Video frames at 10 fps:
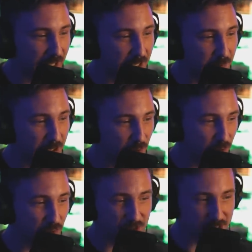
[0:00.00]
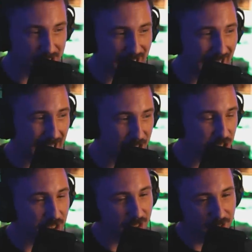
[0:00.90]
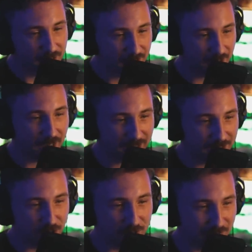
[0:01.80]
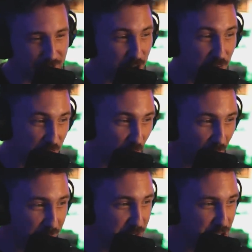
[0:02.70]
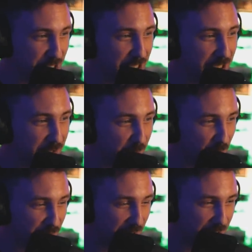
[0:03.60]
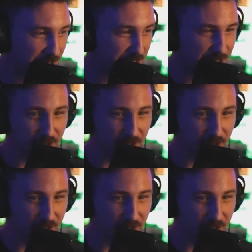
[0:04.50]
Anybody who uses cash uh, you have to use one machine in most cases.